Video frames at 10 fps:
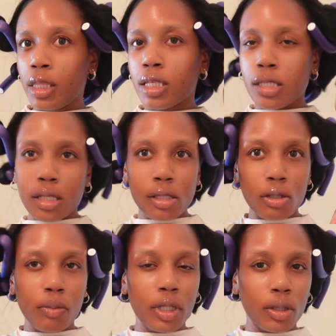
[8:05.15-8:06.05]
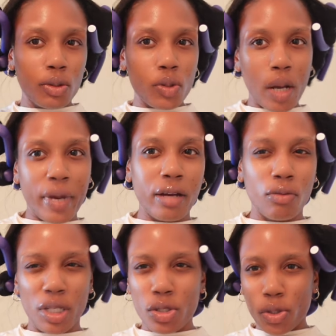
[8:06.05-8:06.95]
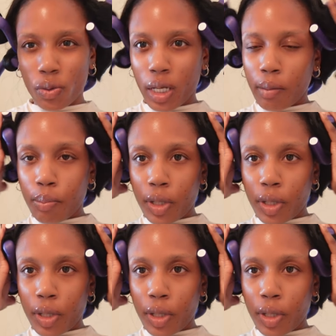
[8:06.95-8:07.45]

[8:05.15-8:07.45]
This looks a little bit loose, so I might redo it,